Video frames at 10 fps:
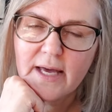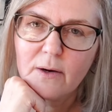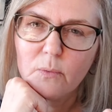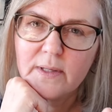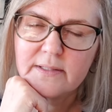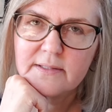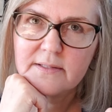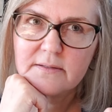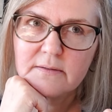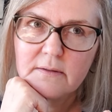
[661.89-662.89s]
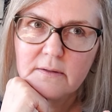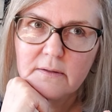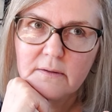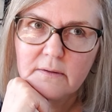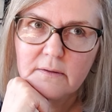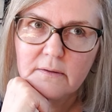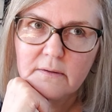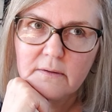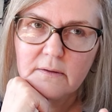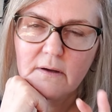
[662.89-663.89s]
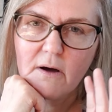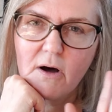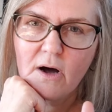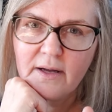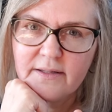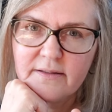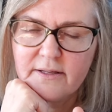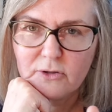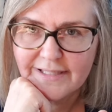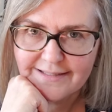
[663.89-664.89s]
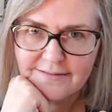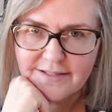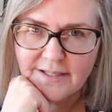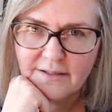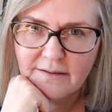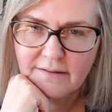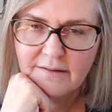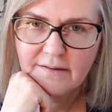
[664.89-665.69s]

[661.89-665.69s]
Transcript: that was on their listing?